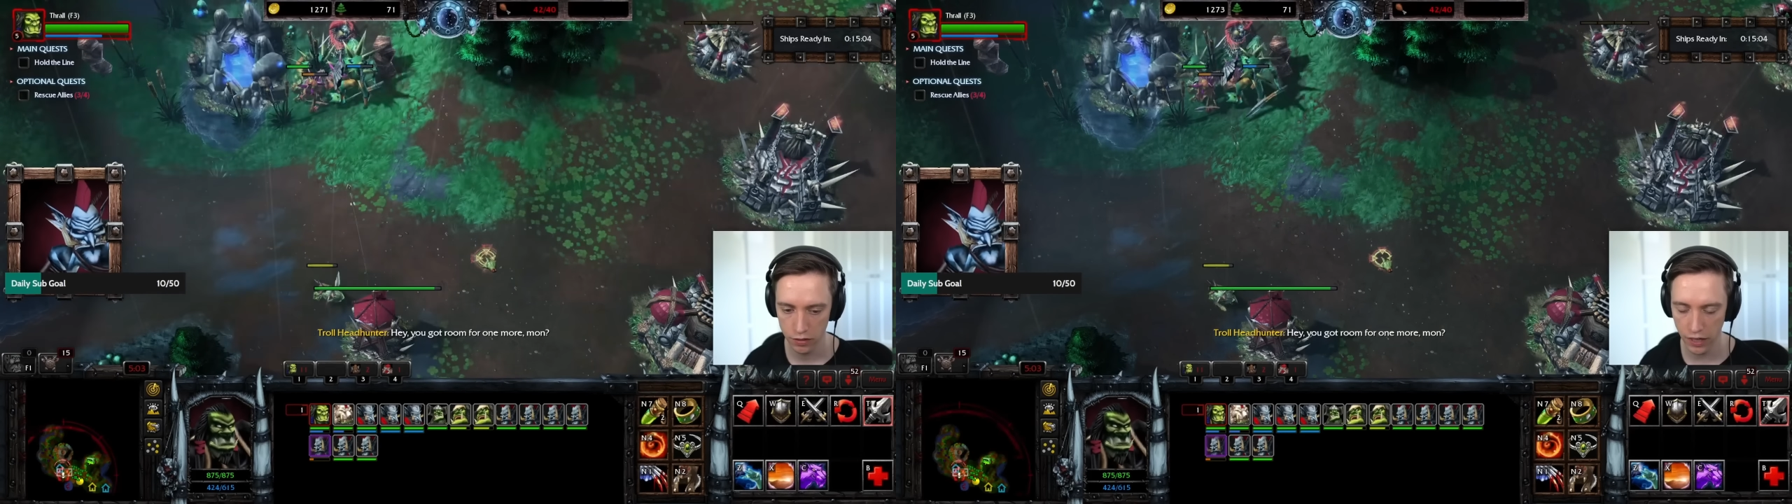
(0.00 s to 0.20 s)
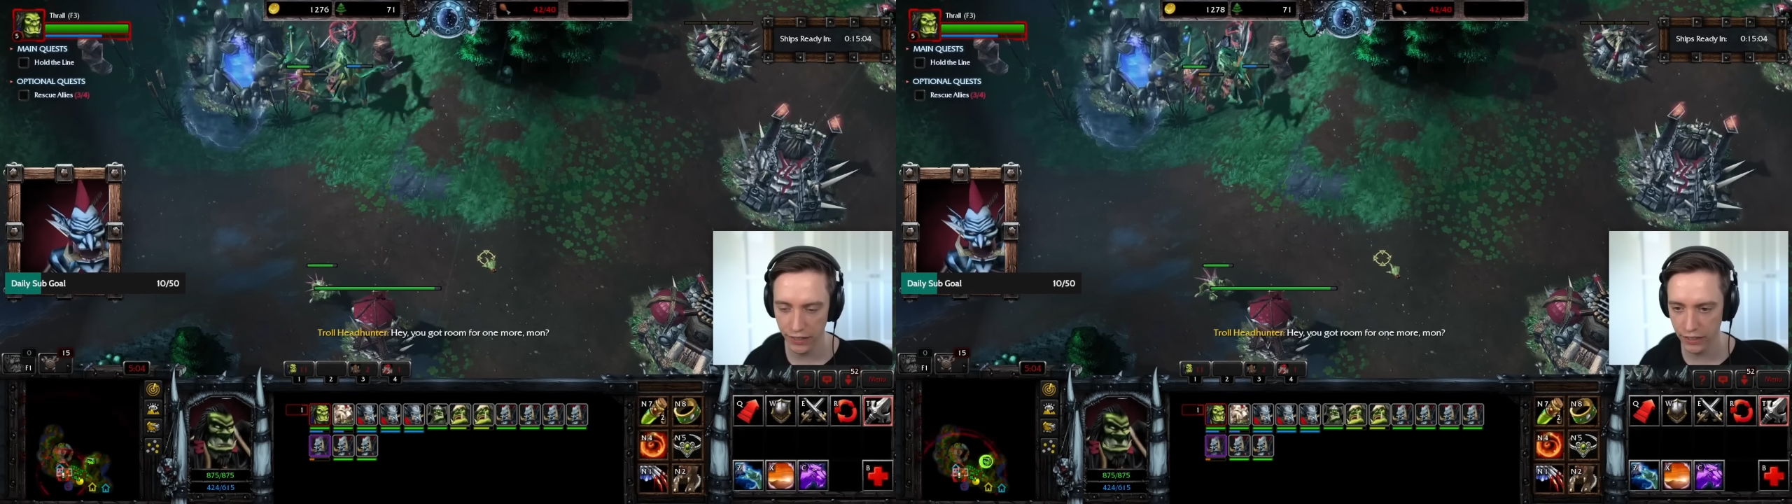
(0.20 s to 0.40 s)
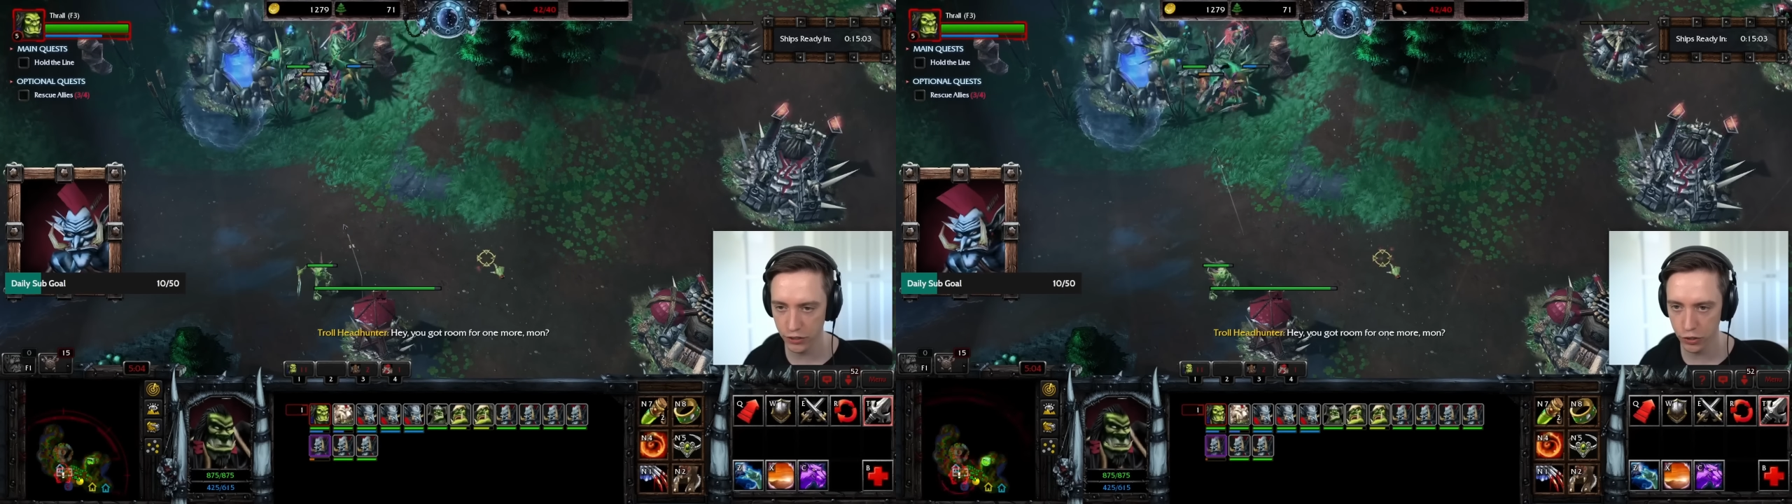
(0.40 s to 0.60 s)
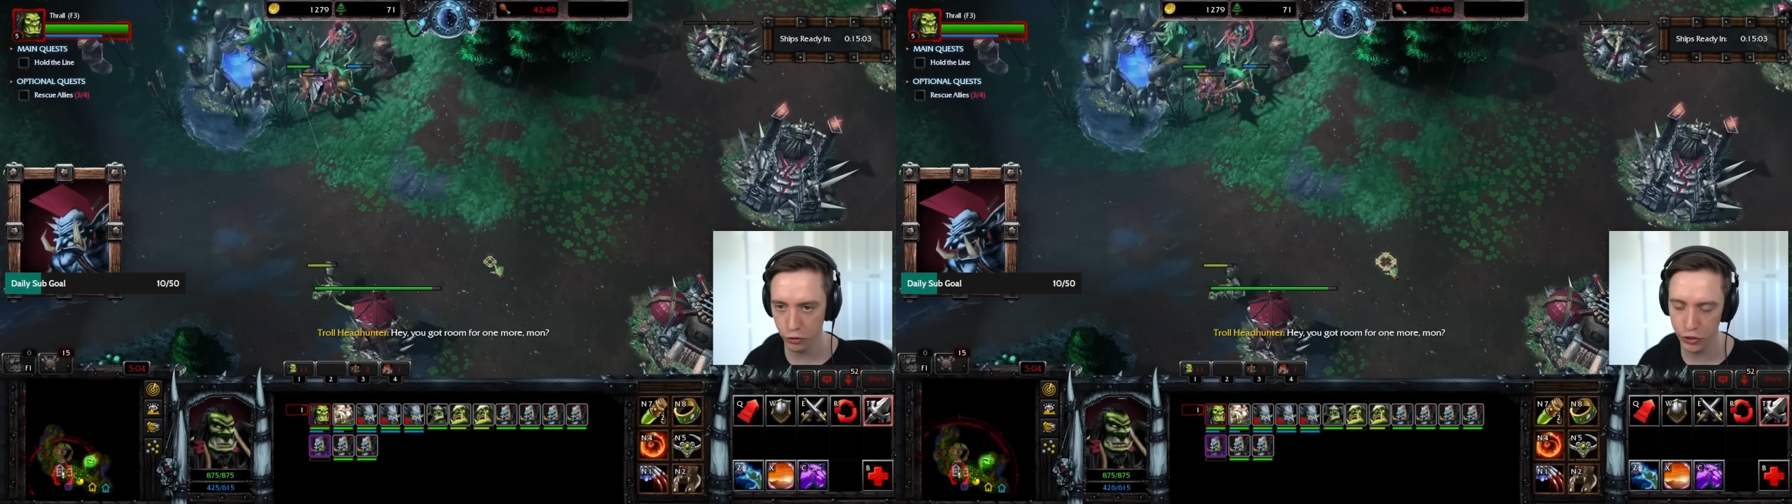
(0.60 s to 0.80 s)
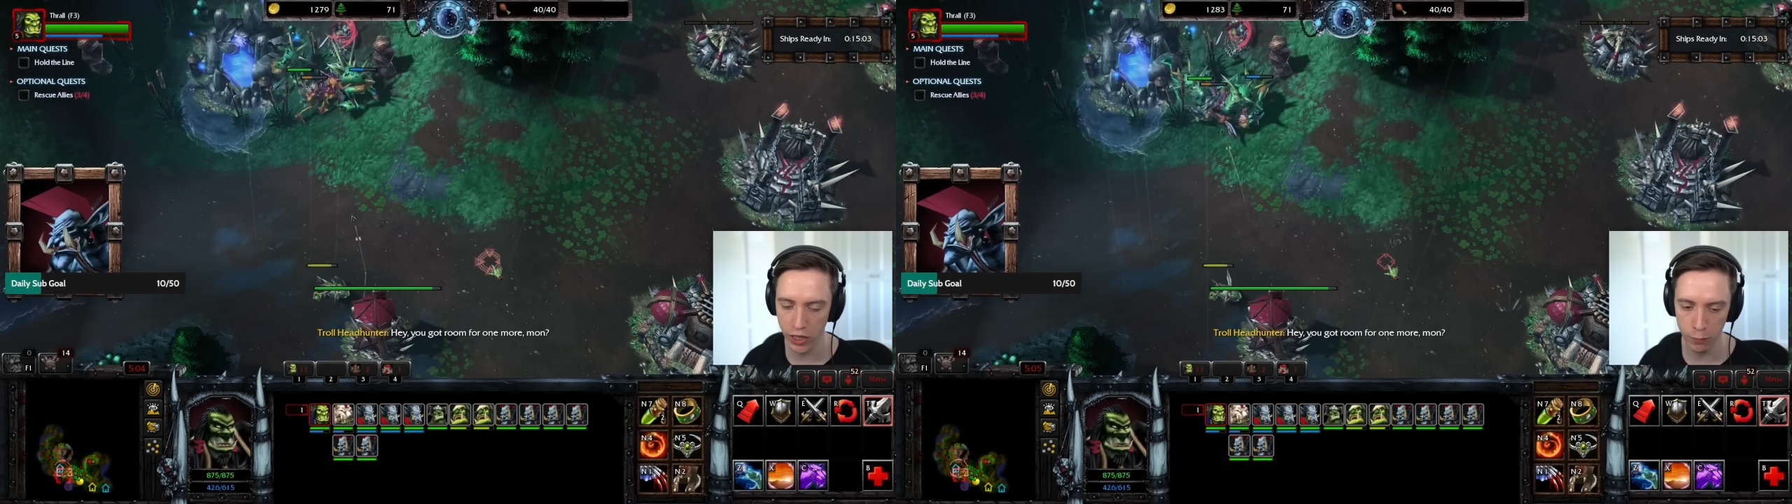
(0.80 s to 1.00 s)
I think there's no
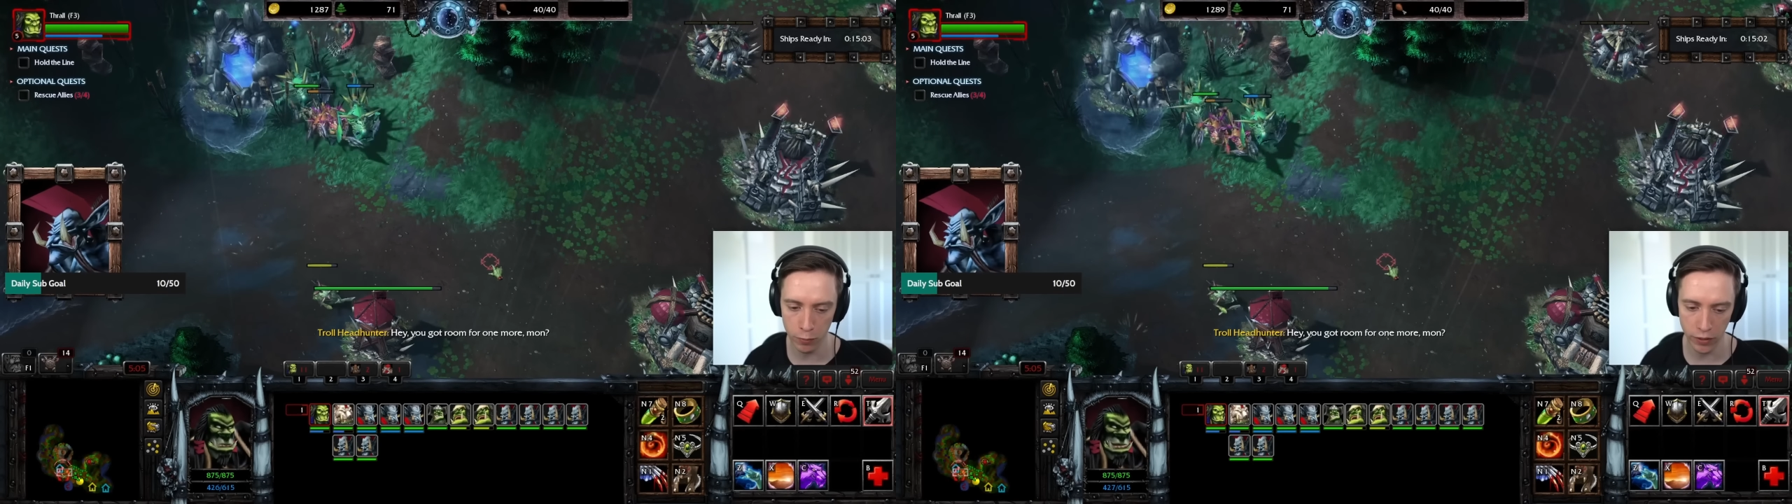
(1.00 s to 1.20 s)
shame in